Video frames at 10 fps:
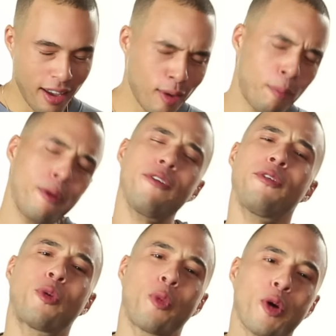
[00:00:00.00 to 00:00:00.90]
In a
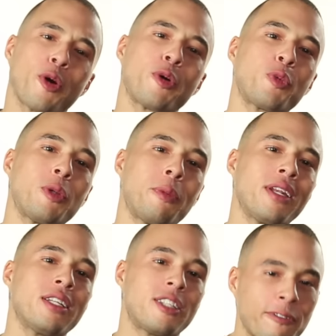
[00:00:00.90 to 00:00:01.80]
perfect world, we'd
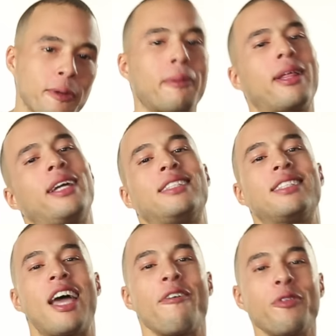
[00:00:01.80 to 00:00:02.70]
be in a different
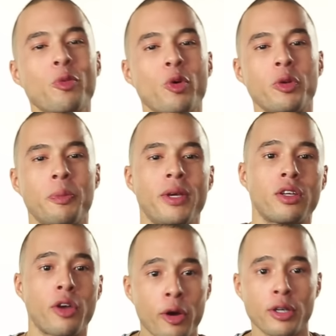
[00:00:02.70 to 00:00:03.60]
place and everyone would be
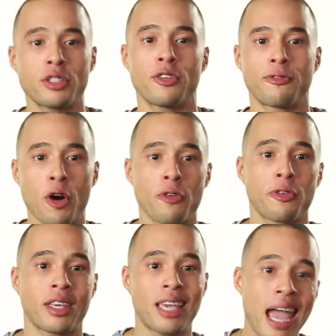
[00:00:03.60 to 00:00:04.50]
encouraged to
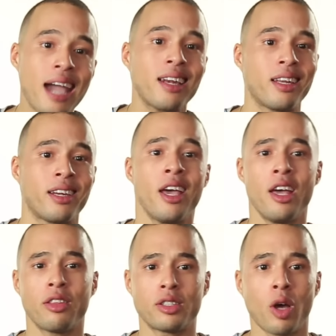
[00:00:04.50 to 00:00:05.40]
vote for the candidate
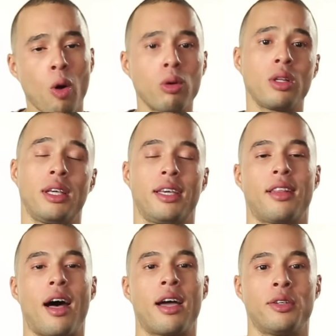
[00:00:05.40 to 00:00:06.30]
they're totally
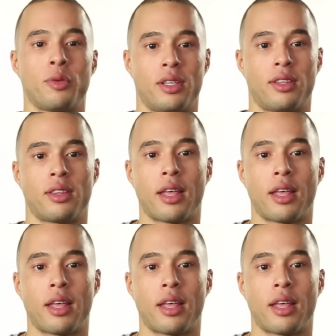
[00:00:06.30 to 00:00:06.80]
in line with,